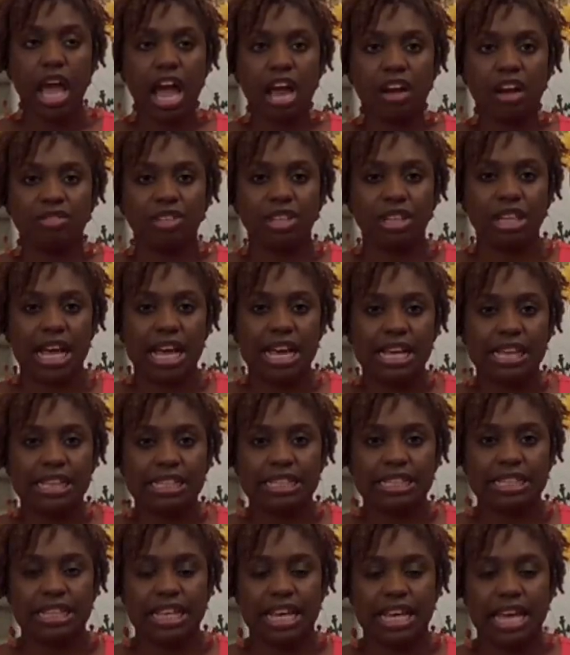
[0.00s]
I
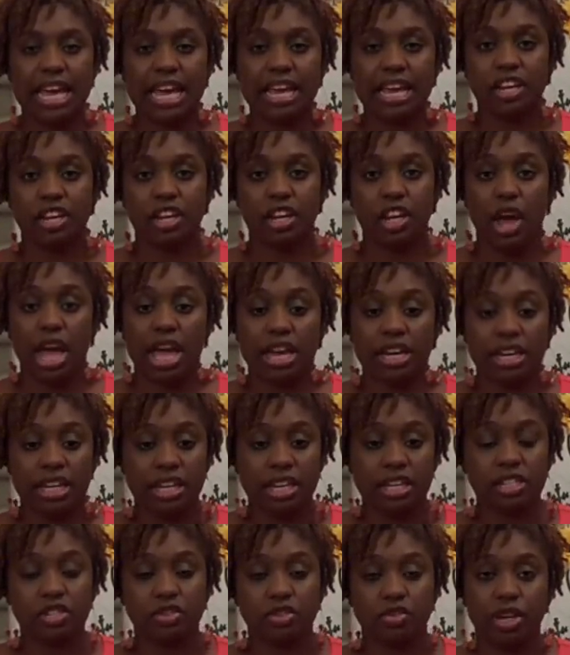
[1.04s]
realized that you know I
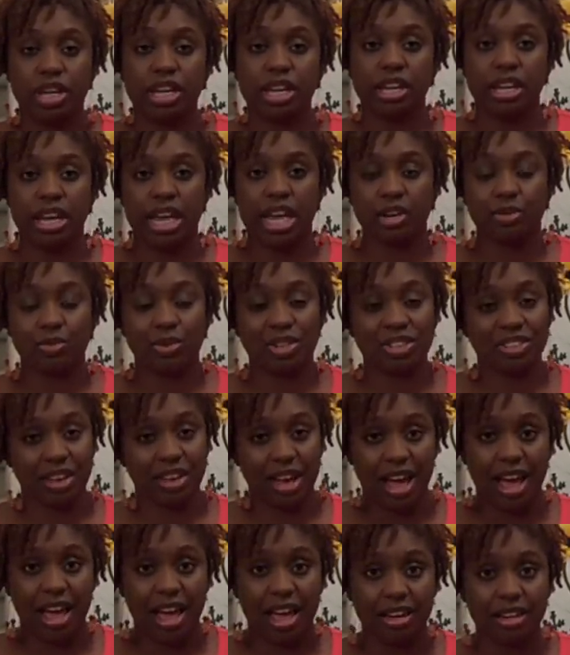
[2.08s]
needed to reconnect with
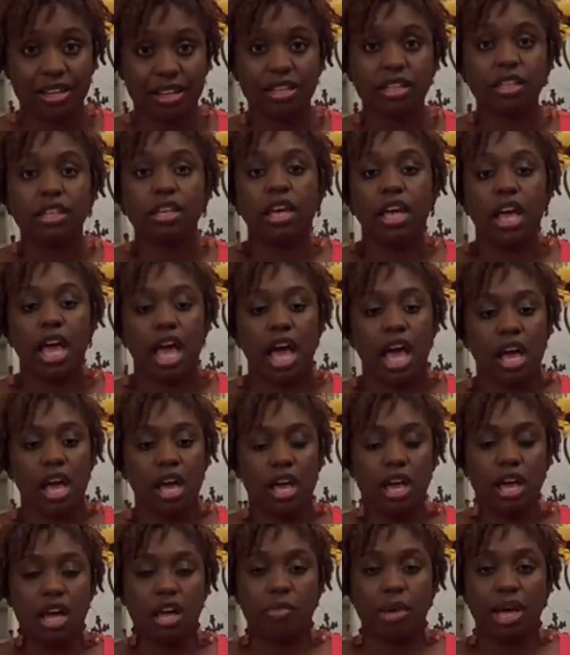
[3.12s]
God.
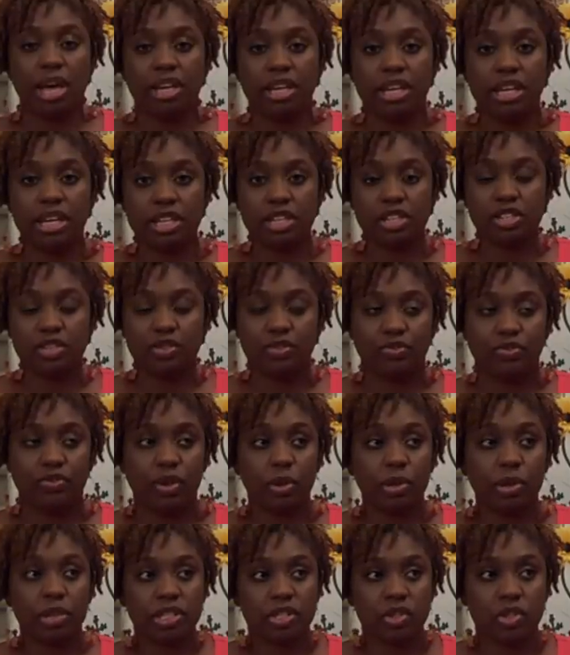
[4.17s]
Um, I needed to
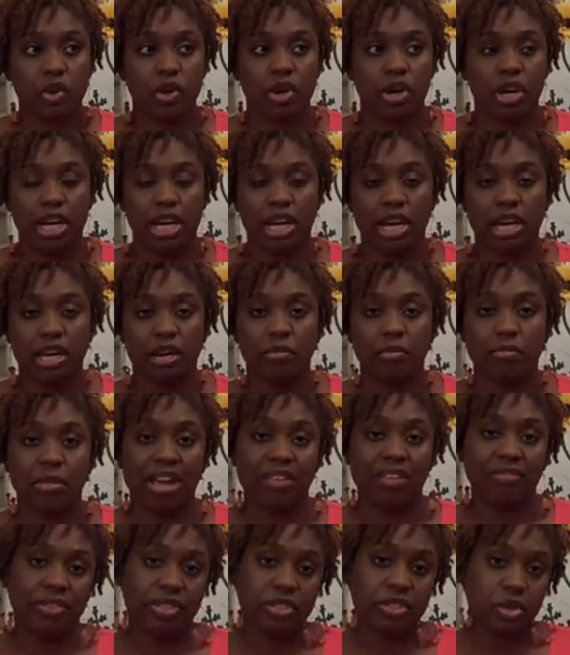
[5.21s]
focus on
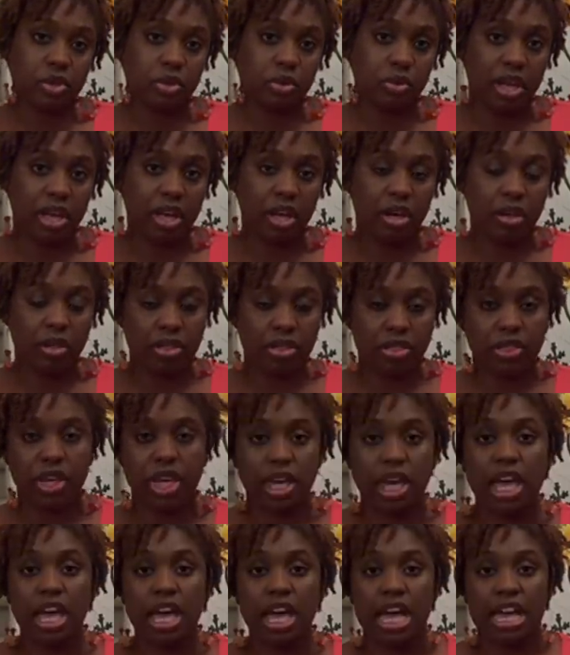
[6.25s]
my physical health.
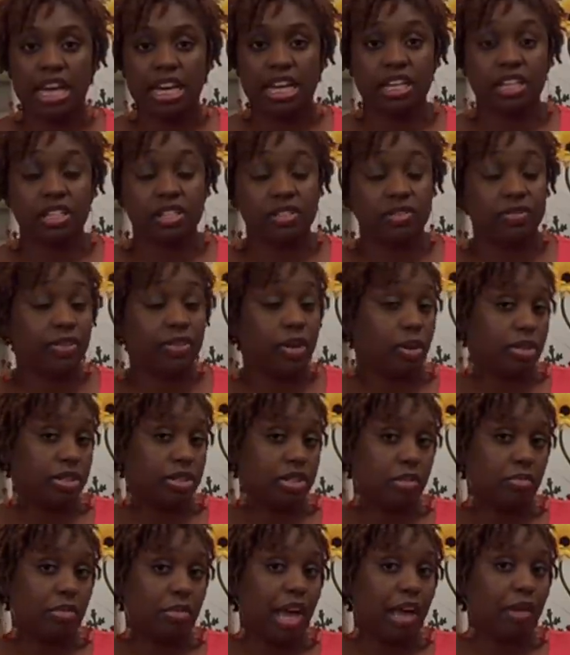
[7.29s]
I needed to focus
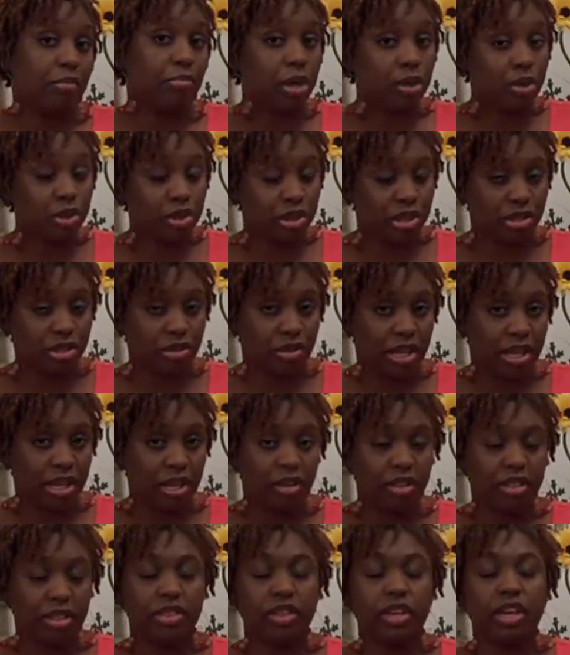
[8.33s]
on my emotional
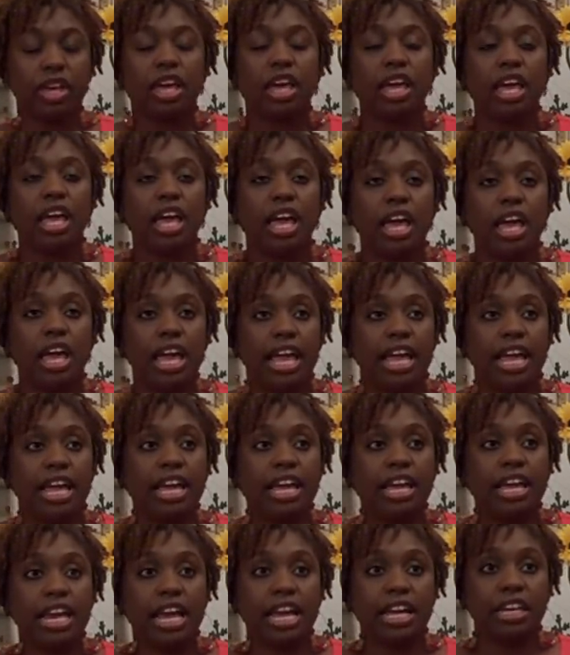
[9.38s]
health,
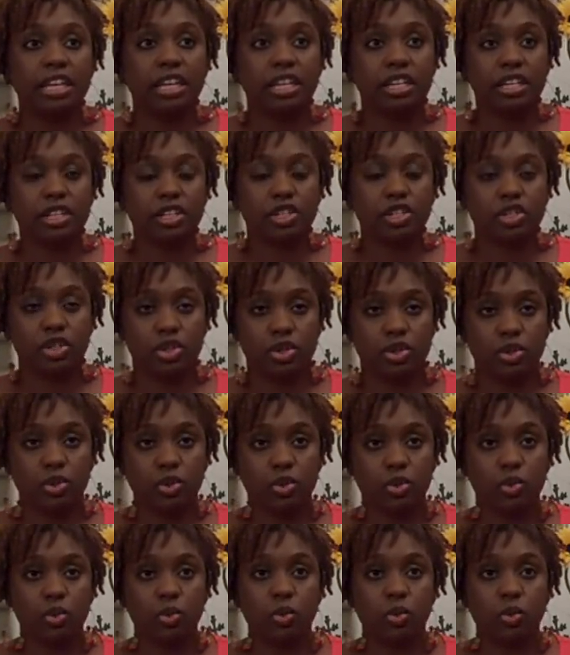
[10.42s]
and I needed to